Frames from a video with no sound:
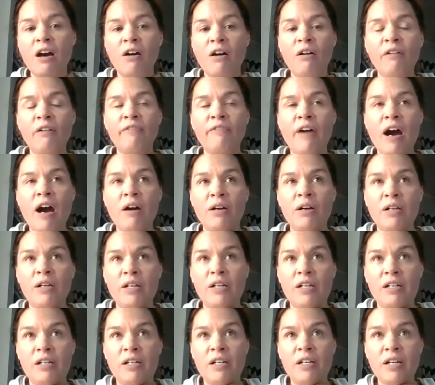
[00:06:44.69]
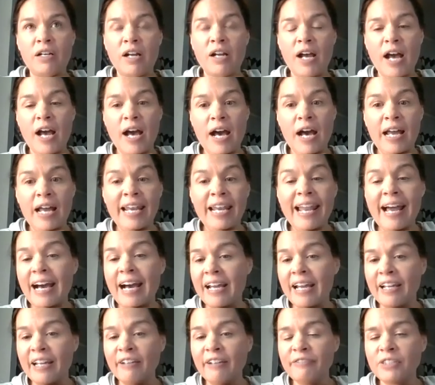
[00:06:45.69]
of our
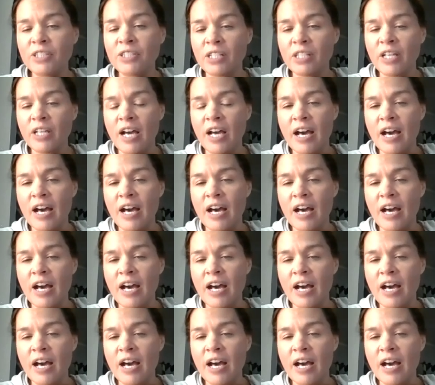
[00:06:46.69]
lives.